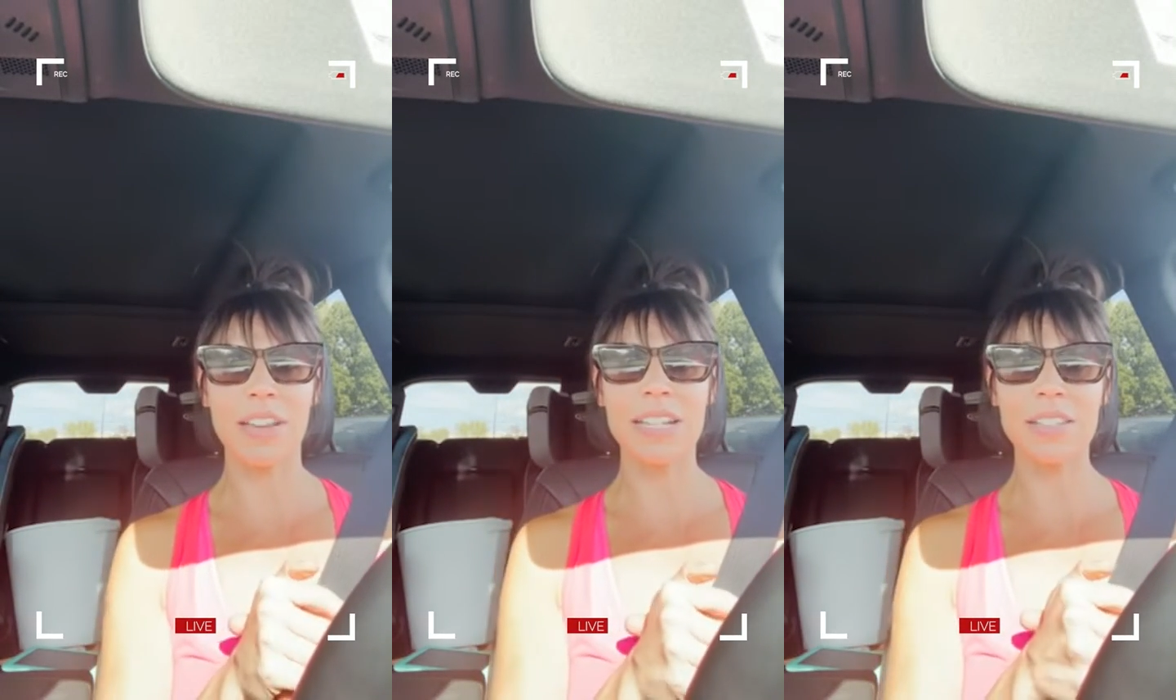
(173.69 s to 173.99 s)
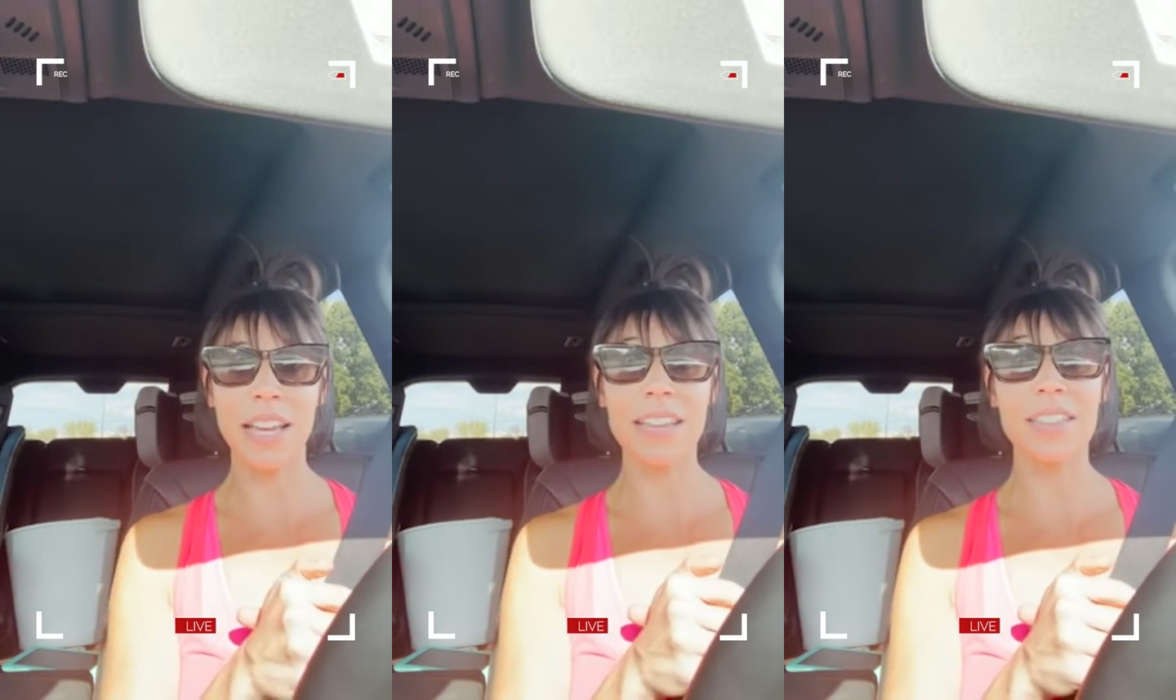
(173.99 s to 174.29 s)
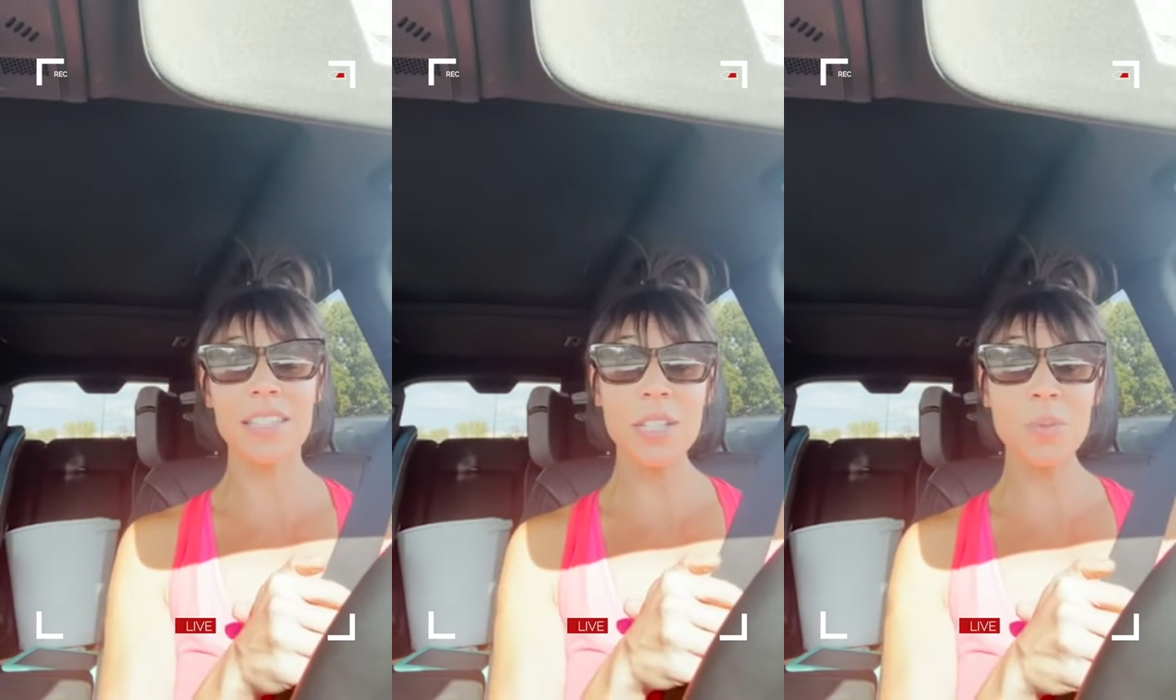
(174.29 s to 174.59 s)
It's like,
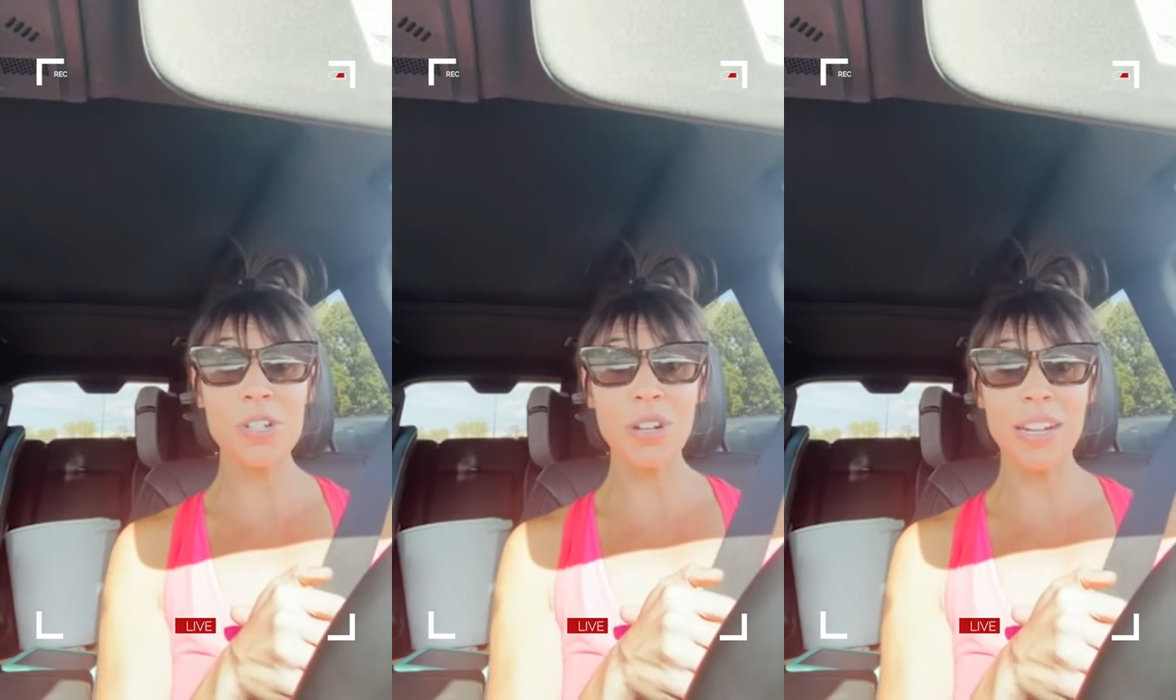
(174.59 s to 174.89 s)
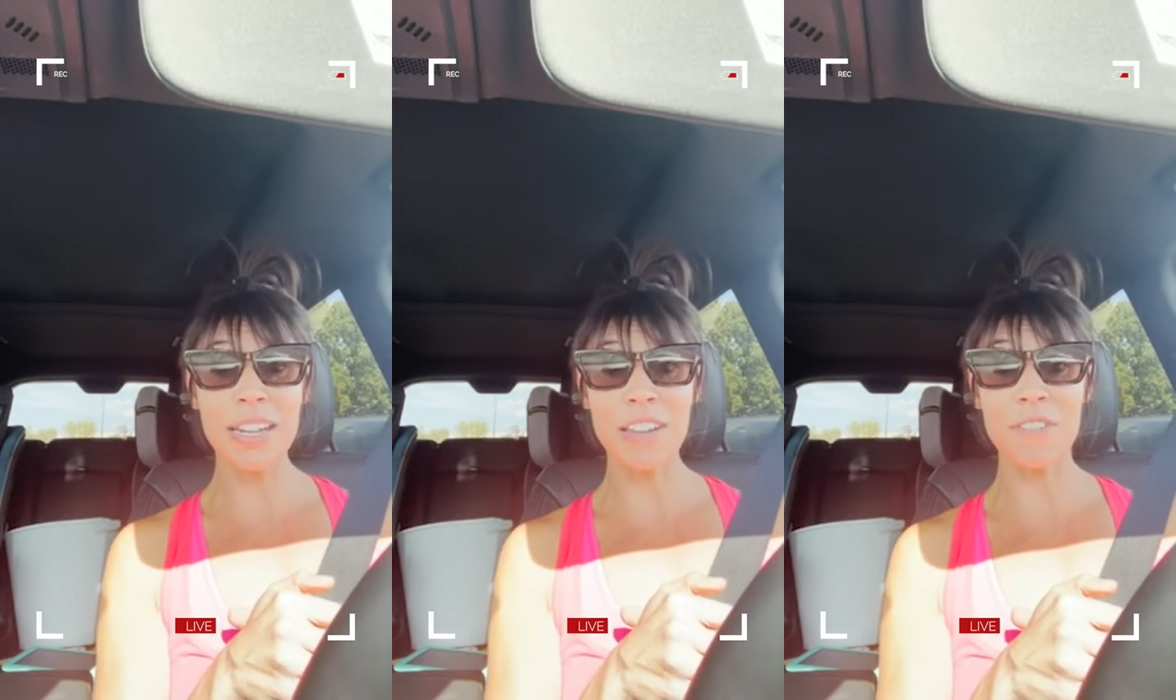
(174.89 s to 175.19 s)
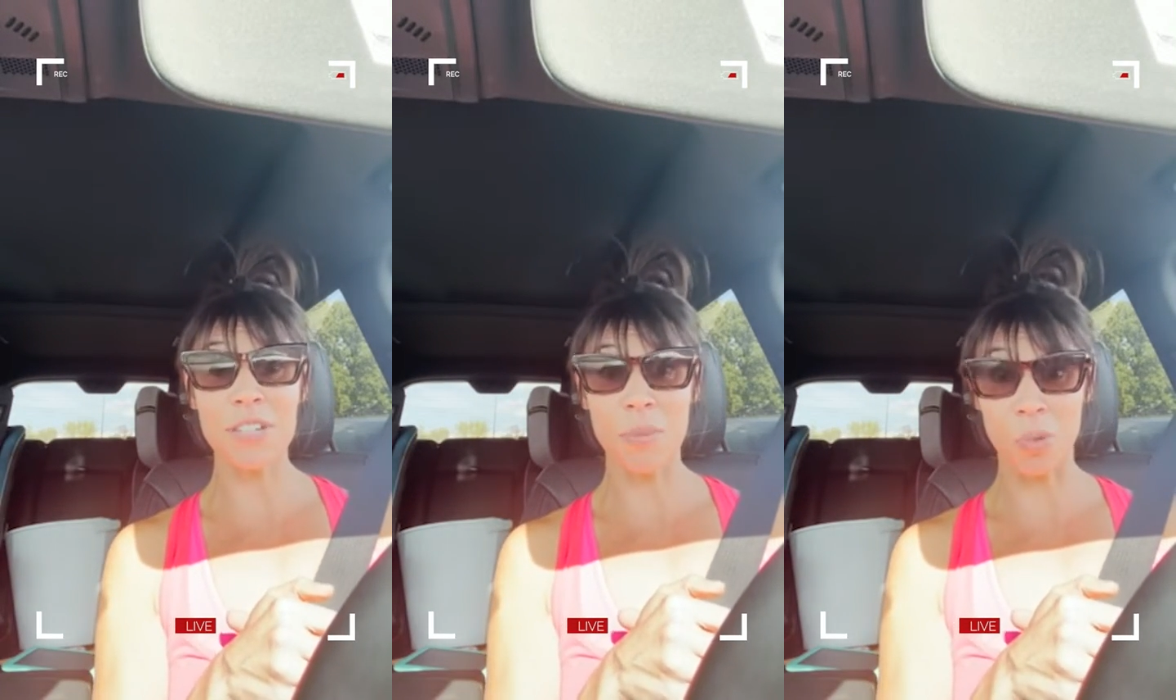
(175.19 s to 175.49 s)
this is what you're going to eat for
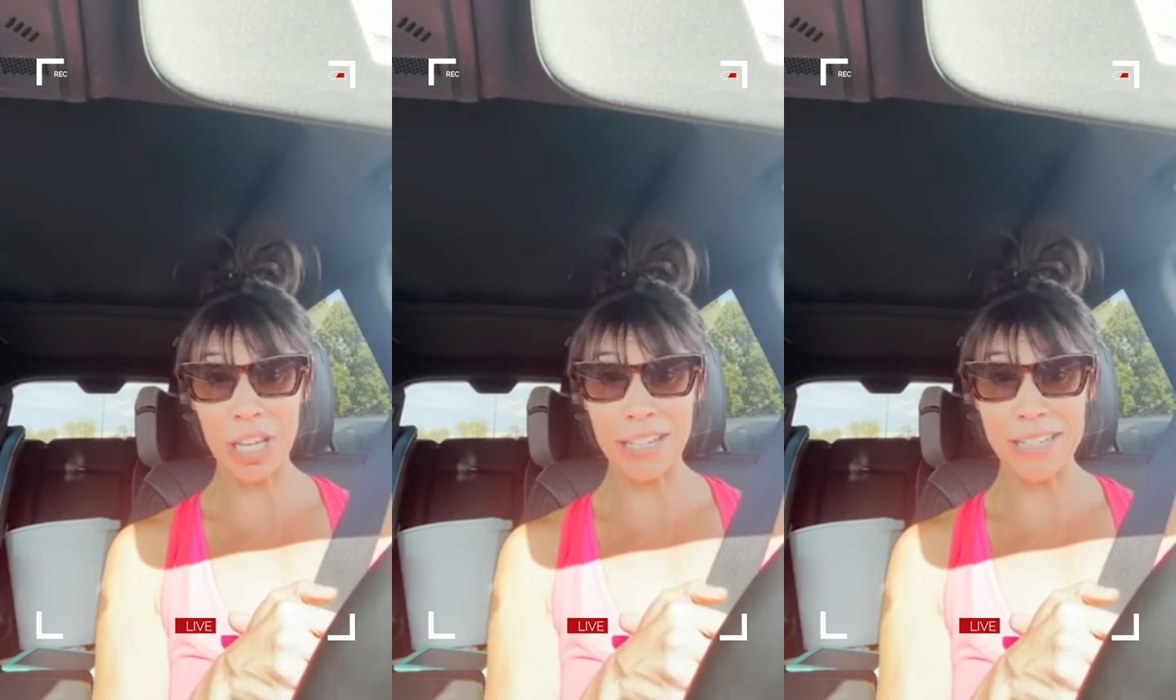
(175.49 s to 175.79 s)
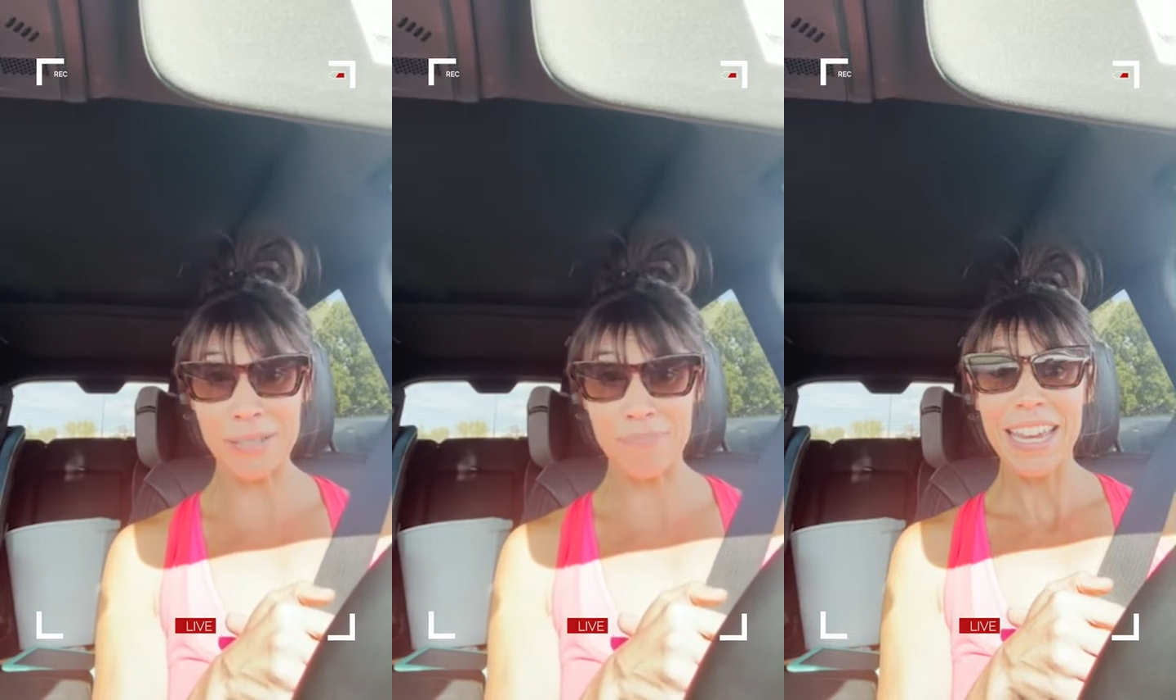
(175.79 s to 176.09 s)
some weeks.